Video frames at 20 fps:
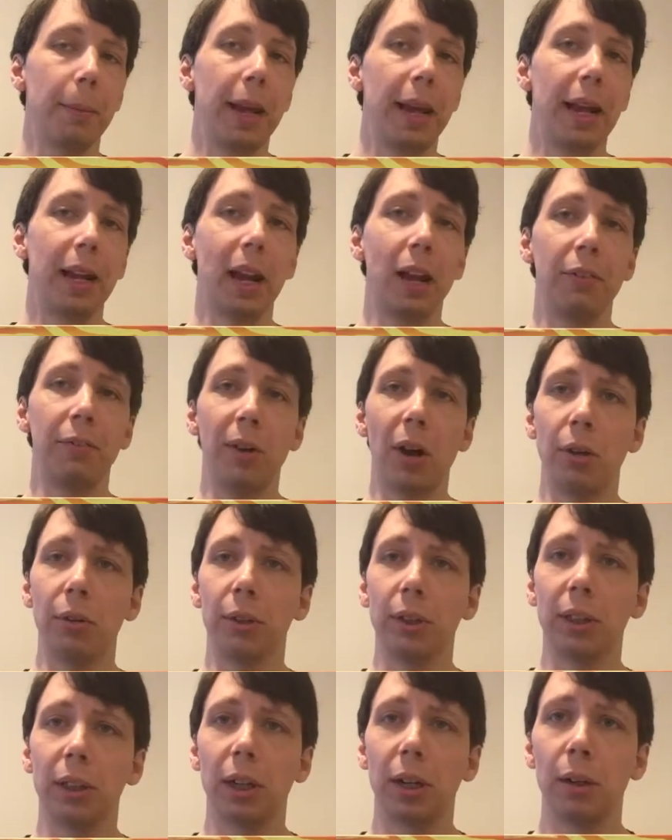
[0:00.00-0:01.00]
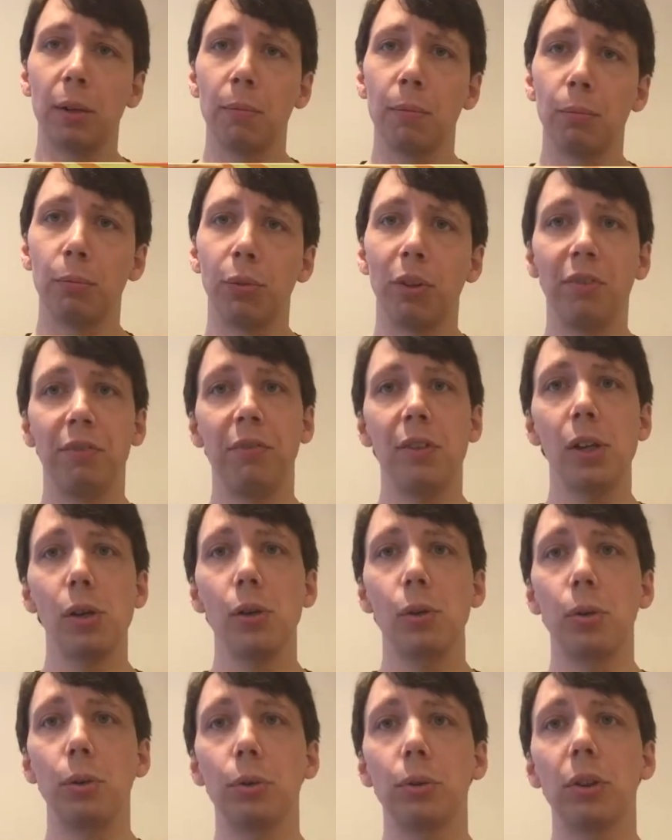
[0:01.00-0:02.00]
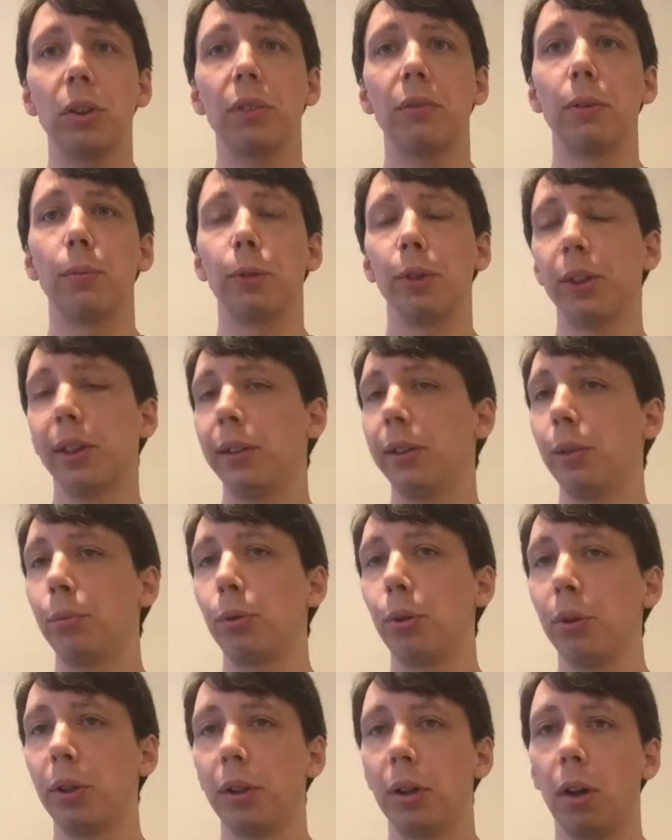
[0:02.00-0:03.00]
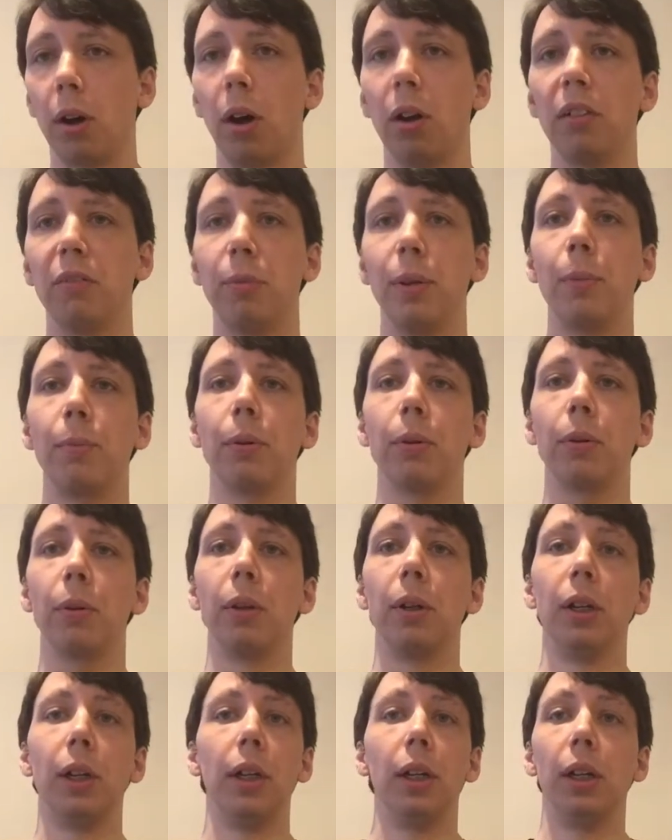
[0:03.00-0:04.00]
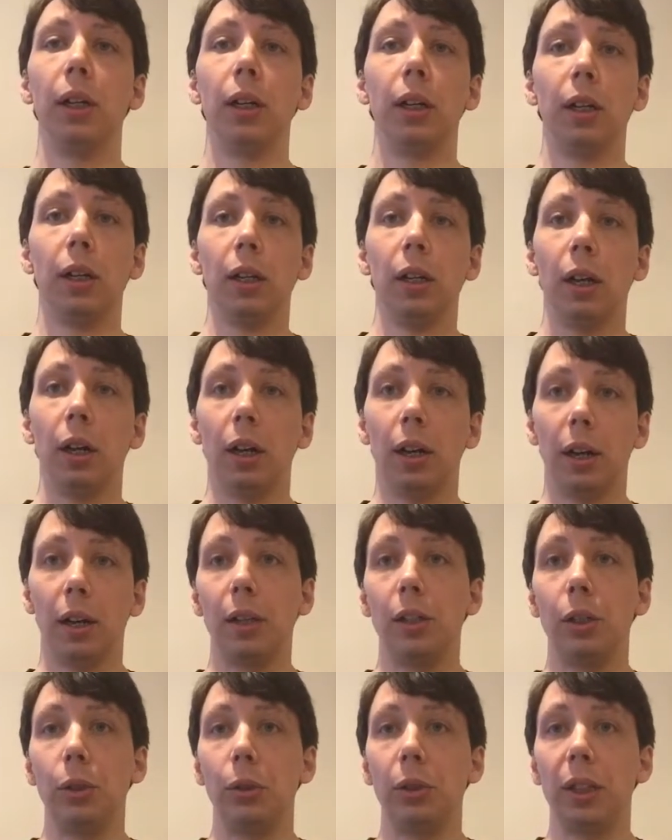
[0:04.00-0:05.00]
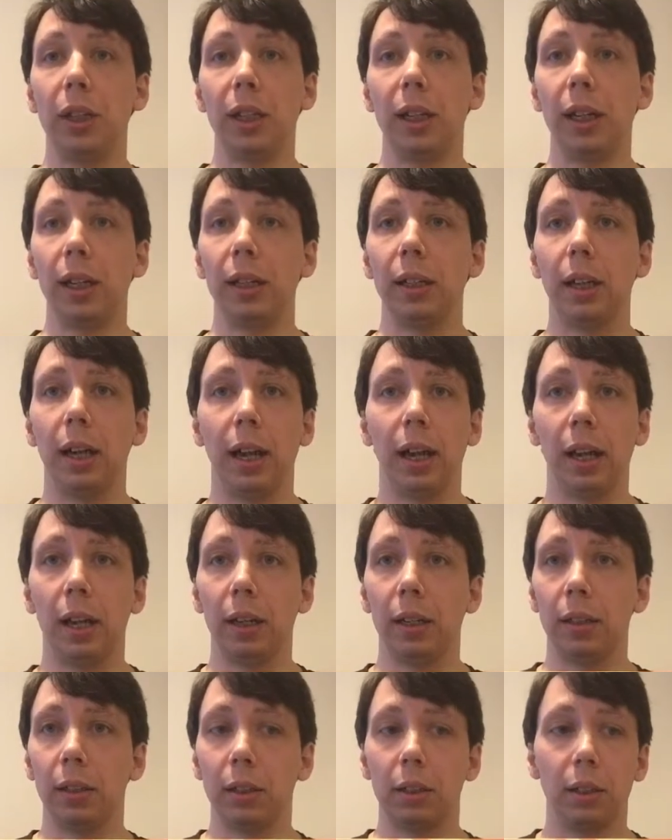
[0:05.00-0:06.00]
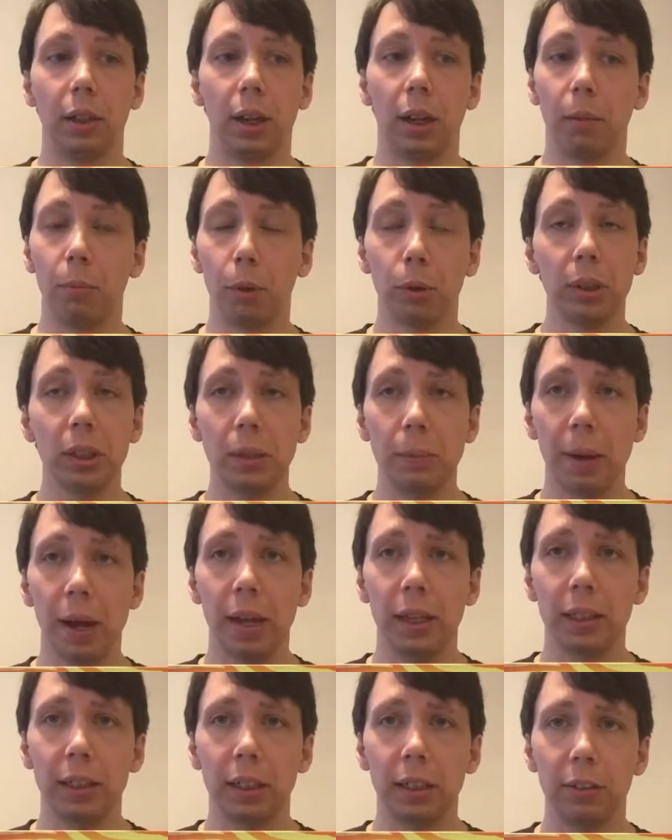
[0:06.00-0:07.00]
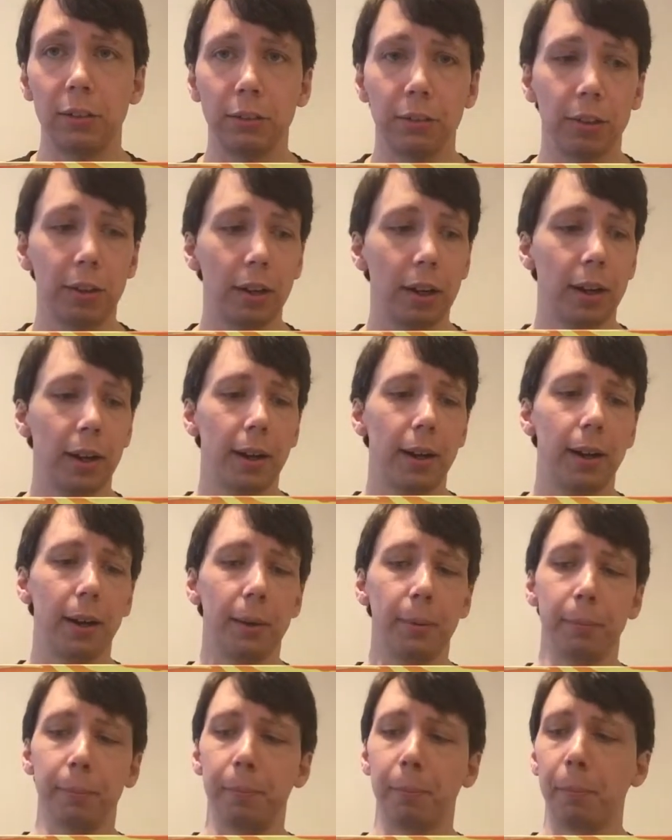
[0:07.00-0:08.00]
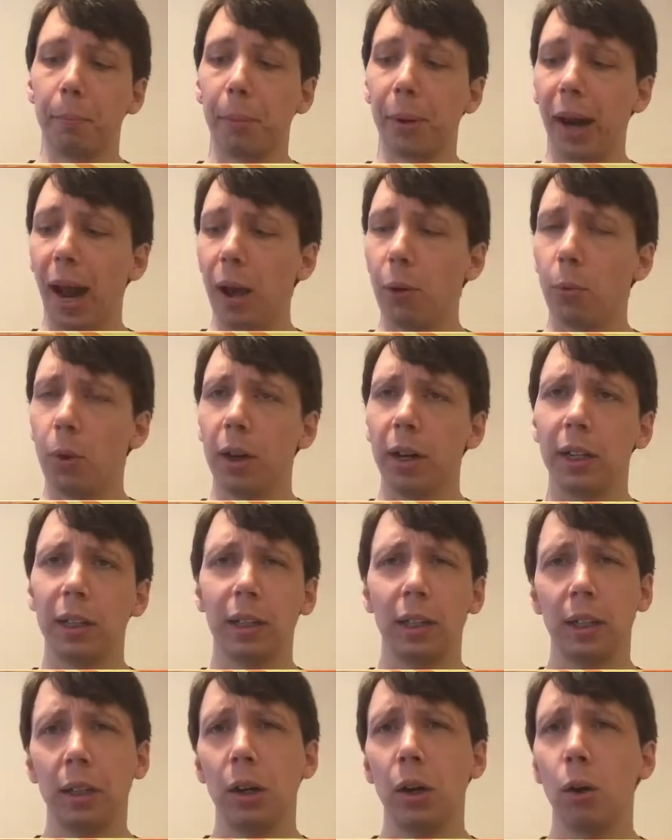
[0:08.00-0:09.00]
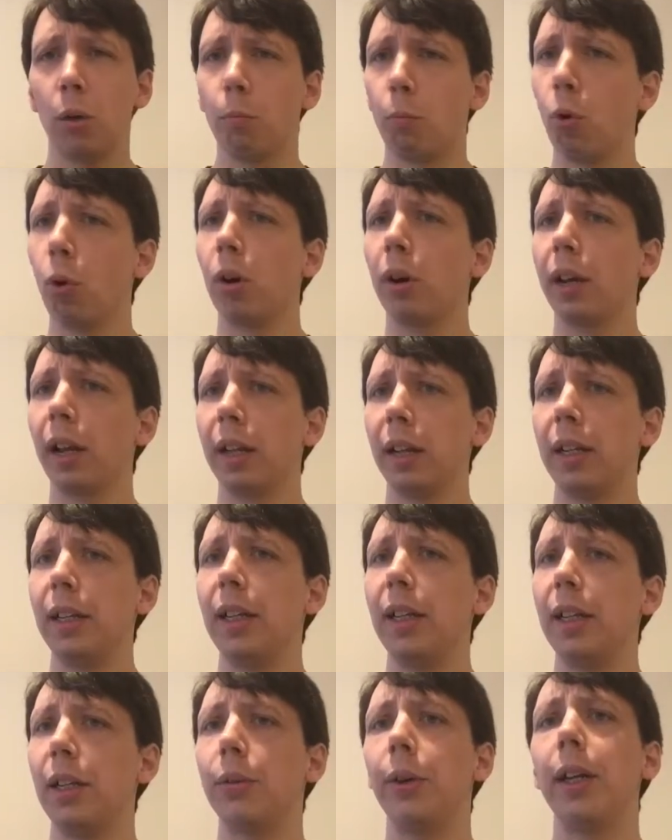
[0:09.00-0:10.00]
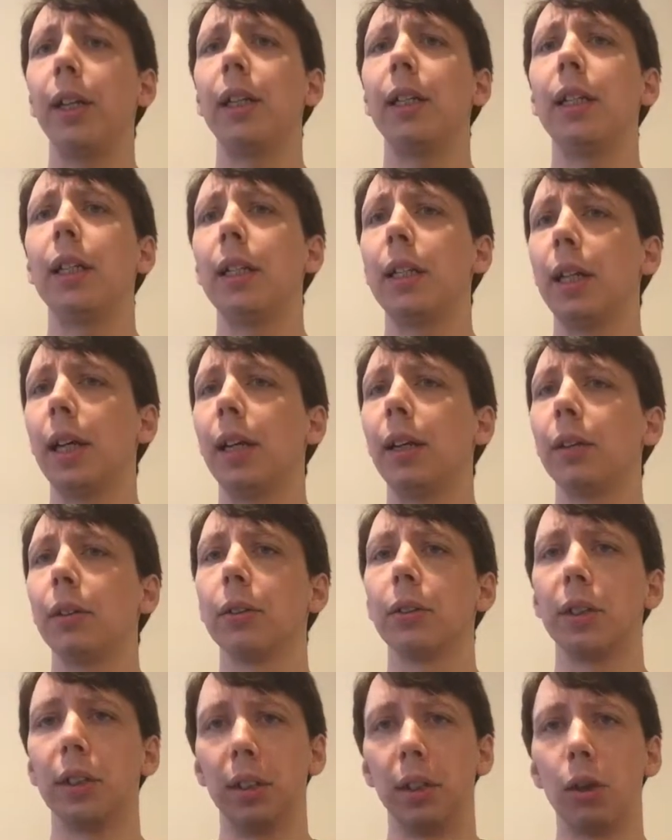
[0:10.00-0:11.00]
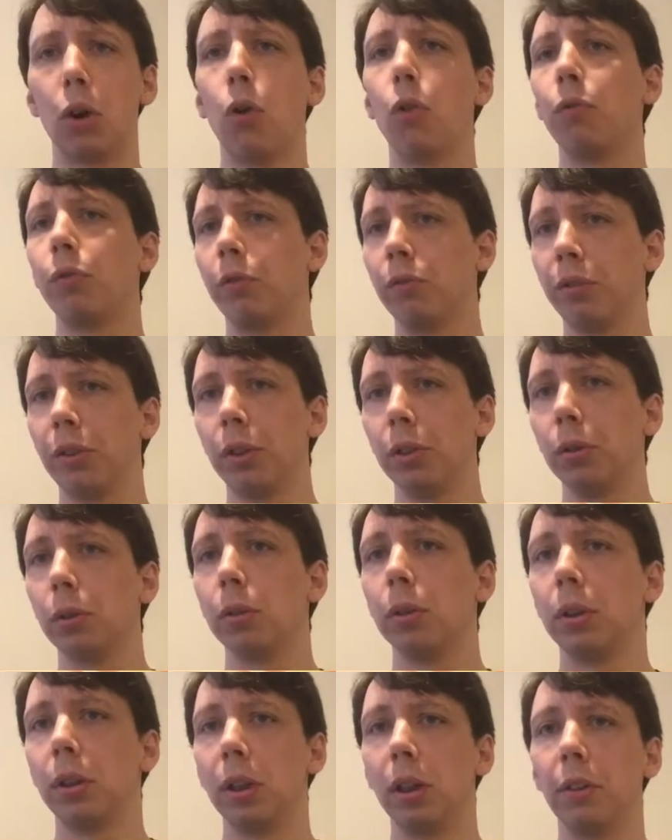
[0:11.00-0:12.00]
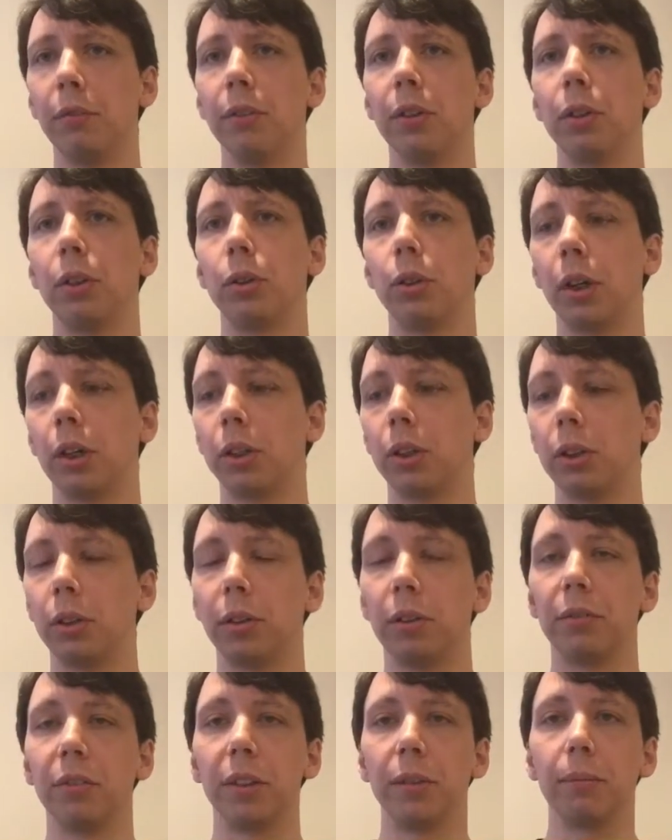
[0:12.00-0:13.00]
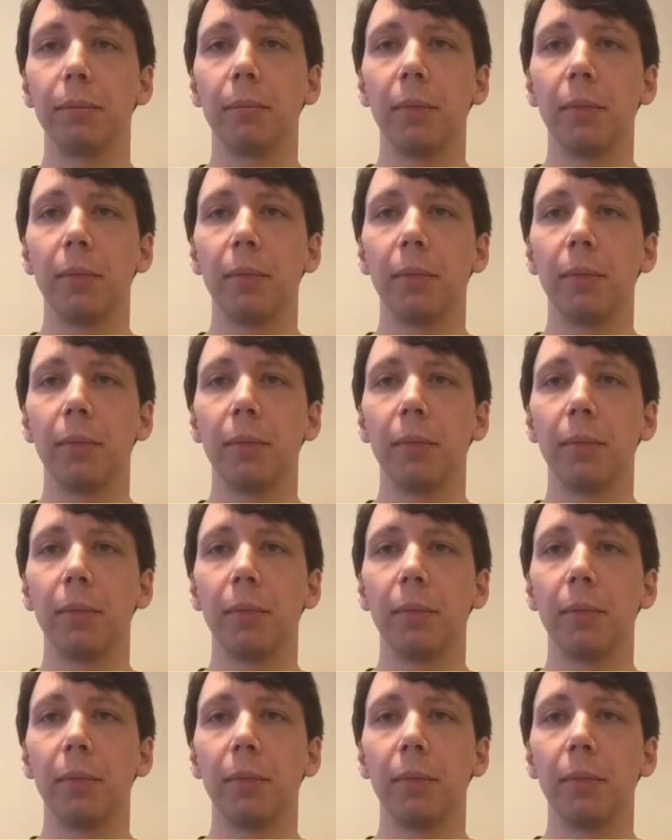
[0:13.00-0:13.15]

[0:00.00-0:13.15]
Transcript: And I found some reviews of the Muldowney Protocol of people using it, and mostly positive. But I wanted to know more kind of nitty-gritty details and an overview of the structure of it.